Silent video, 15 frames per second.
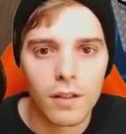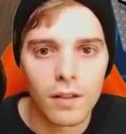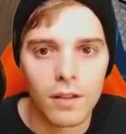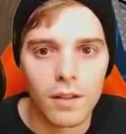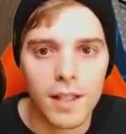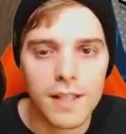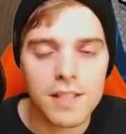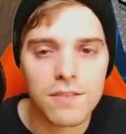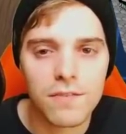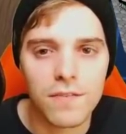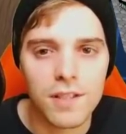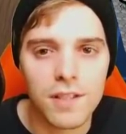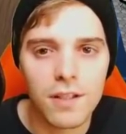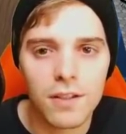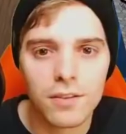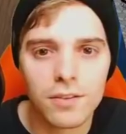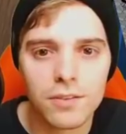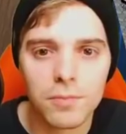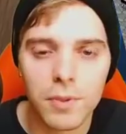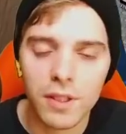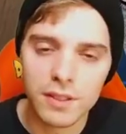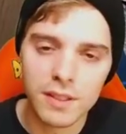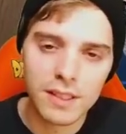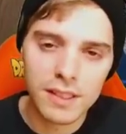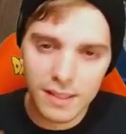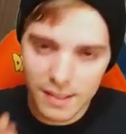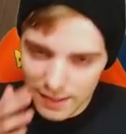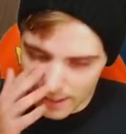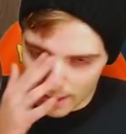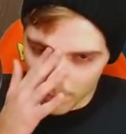Let's Phione, because this is
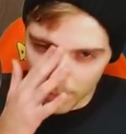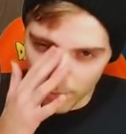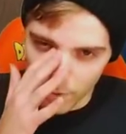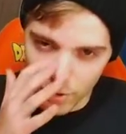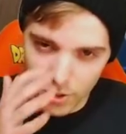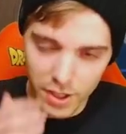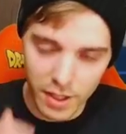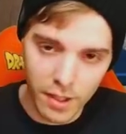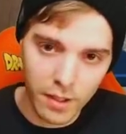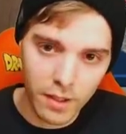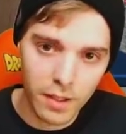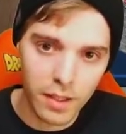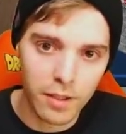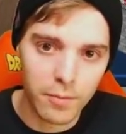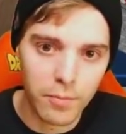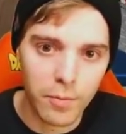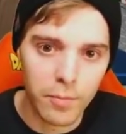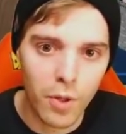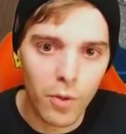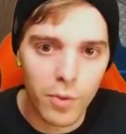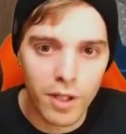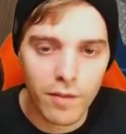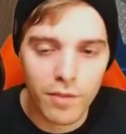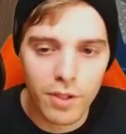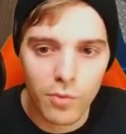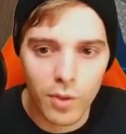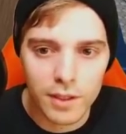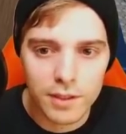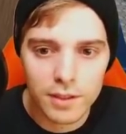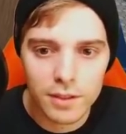the same approach here. He can promote whatever he
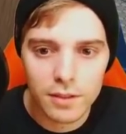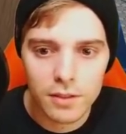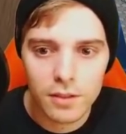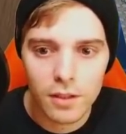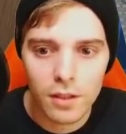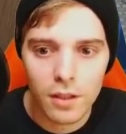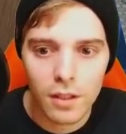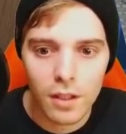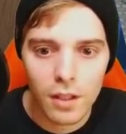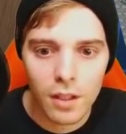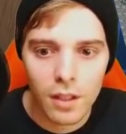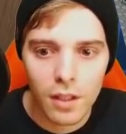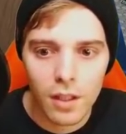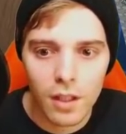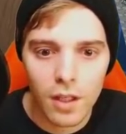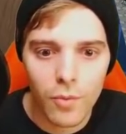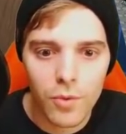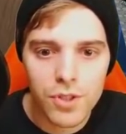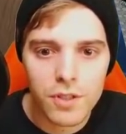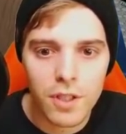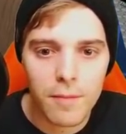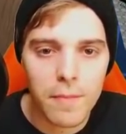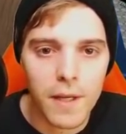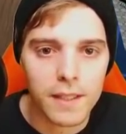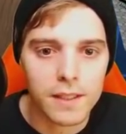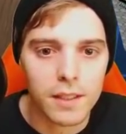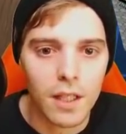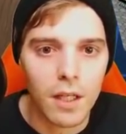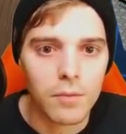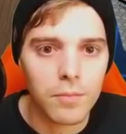wants, and we're just gonna pass
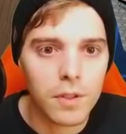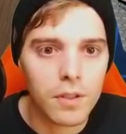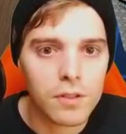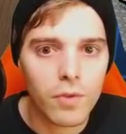it out because